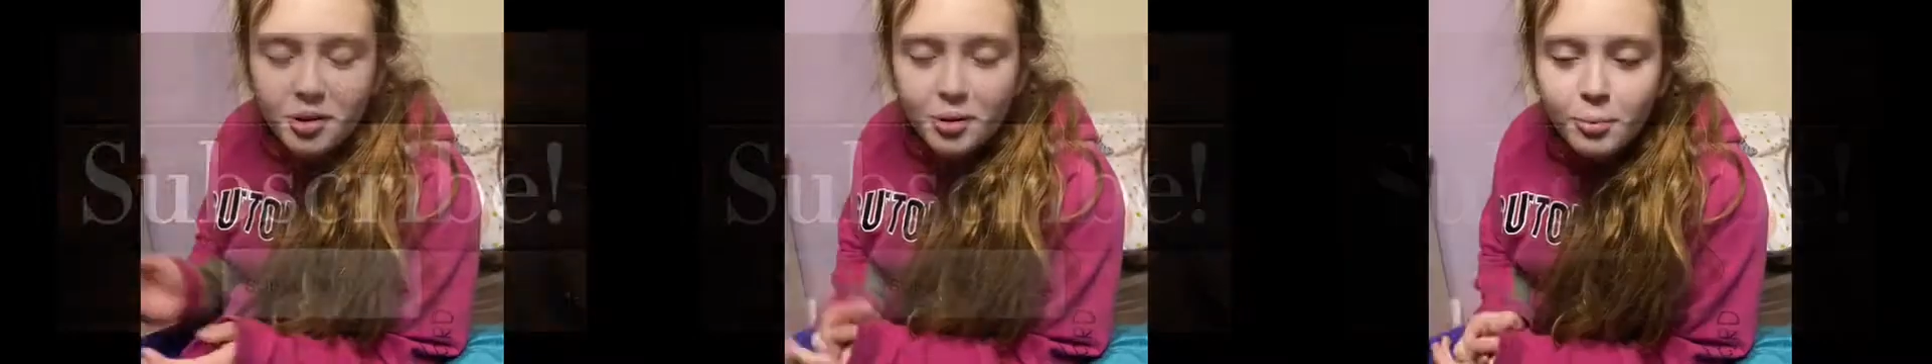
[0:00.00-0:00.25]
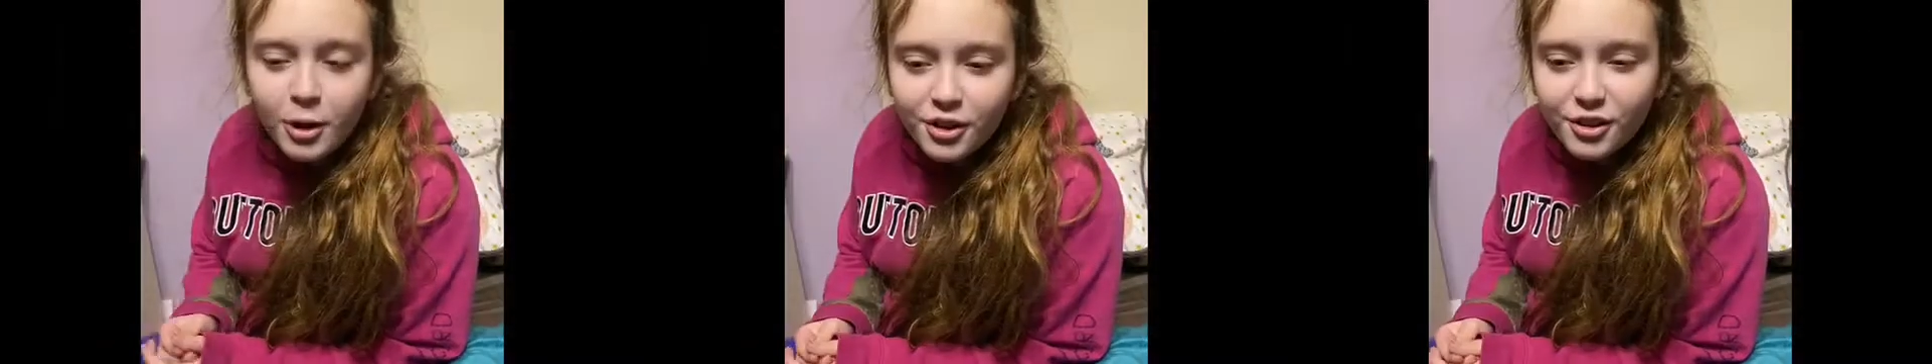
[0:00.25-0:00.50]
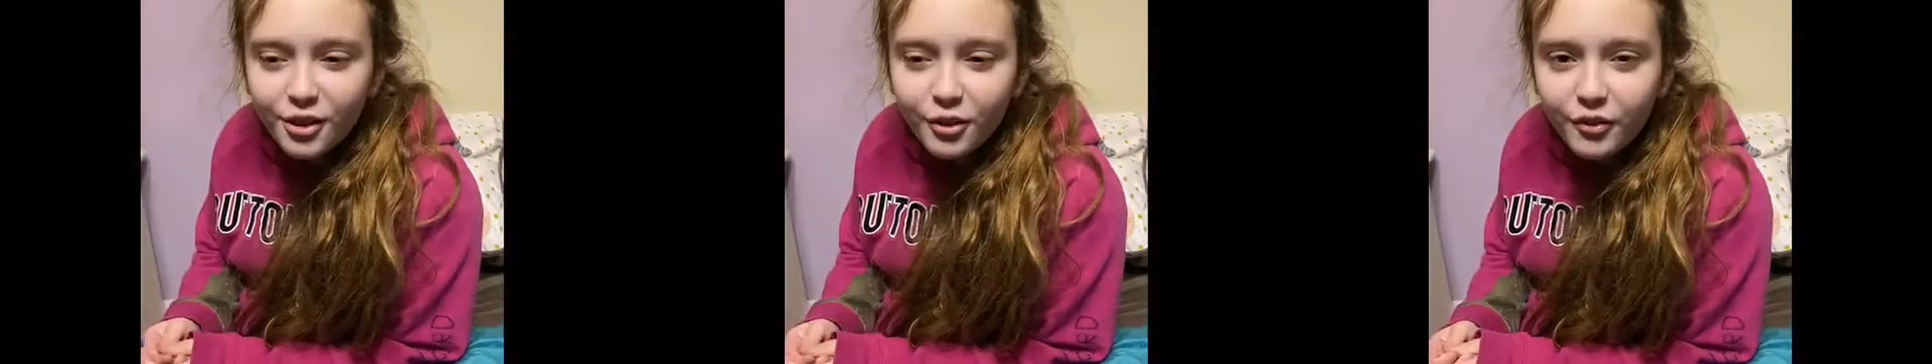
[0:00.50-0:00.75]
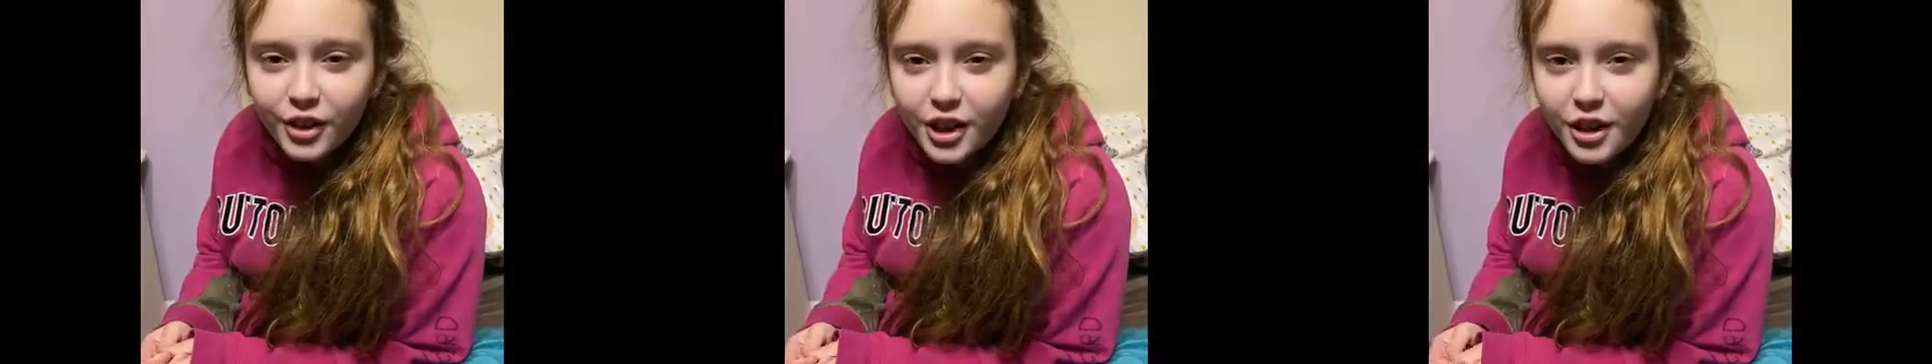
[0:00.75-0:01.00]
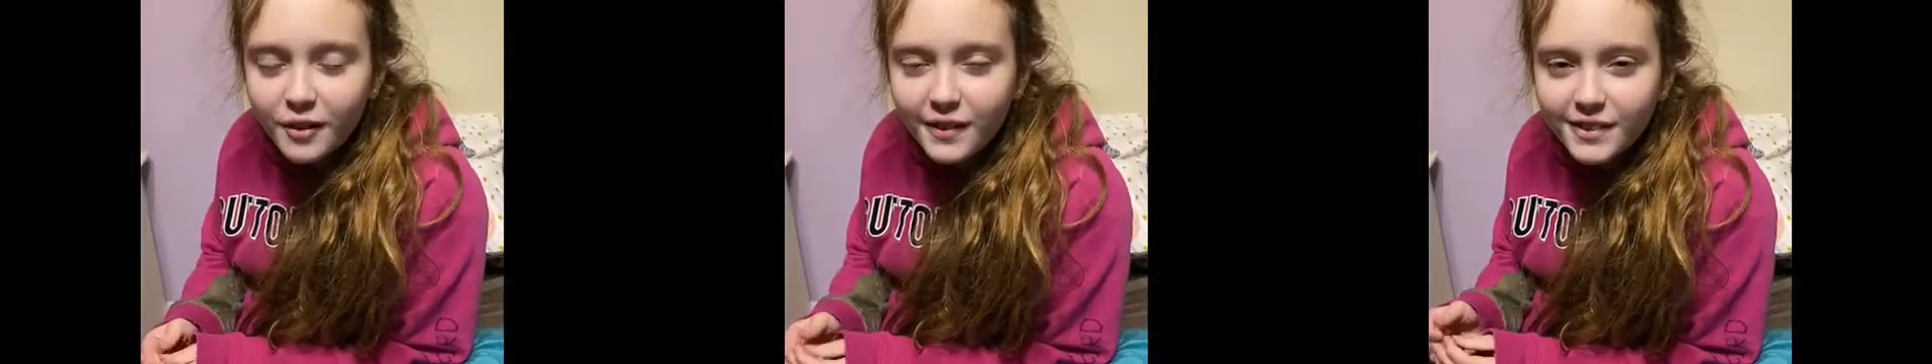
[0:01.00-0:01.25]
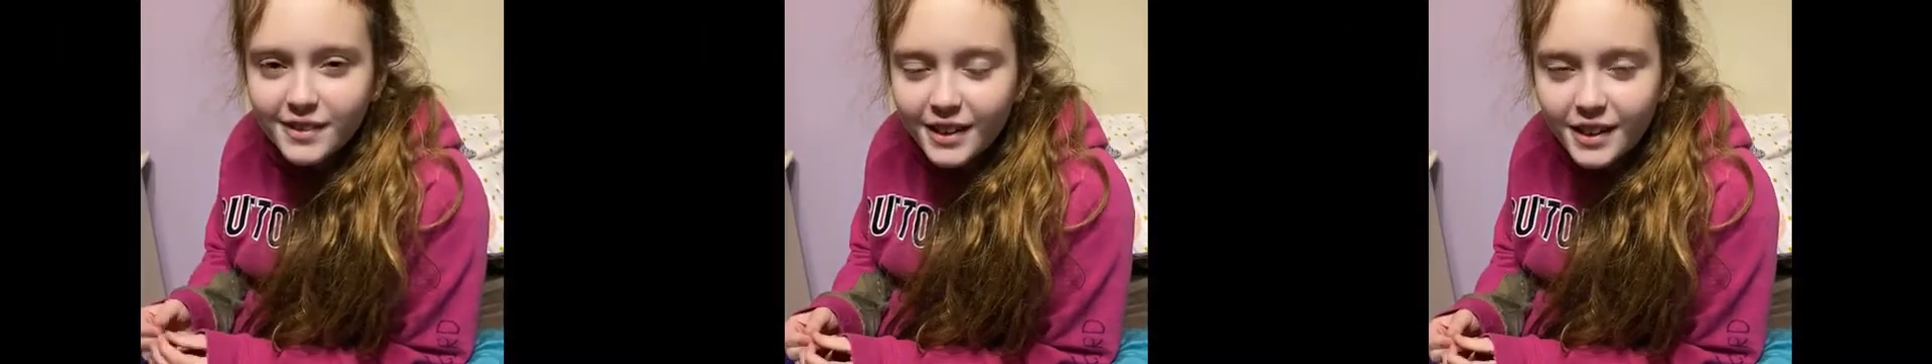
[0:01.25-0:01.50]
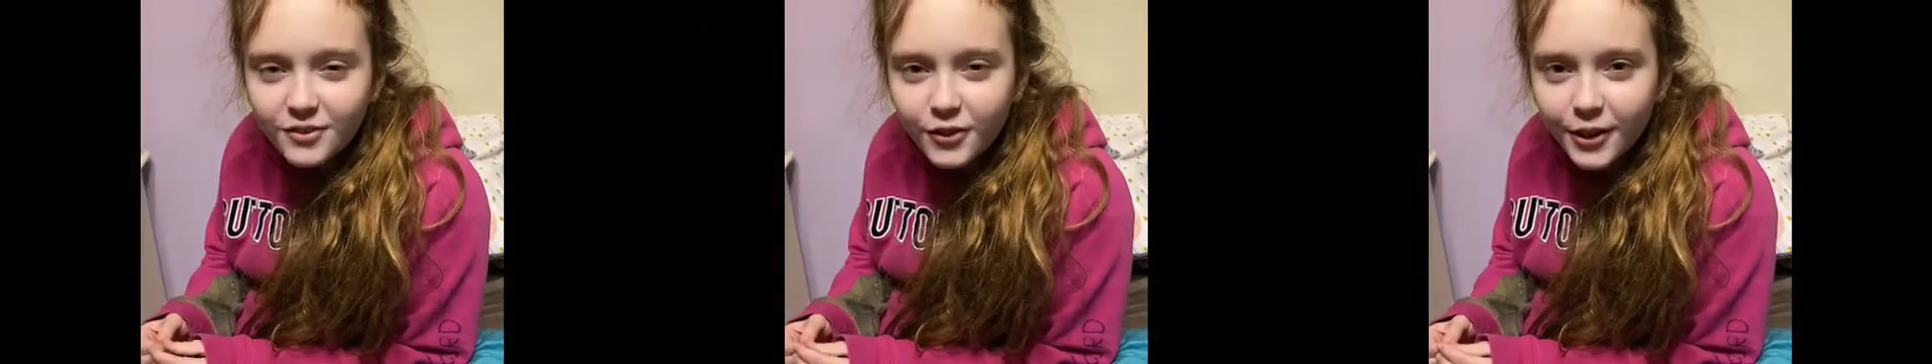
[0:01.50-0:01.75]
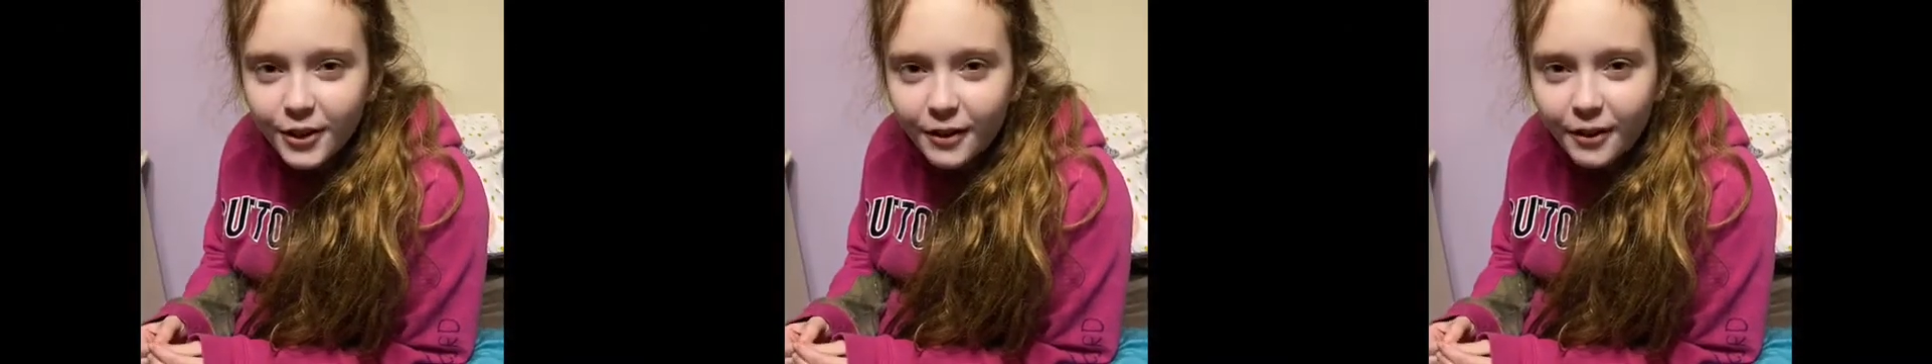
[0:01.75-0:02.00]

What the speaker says: back to another video. In today's video,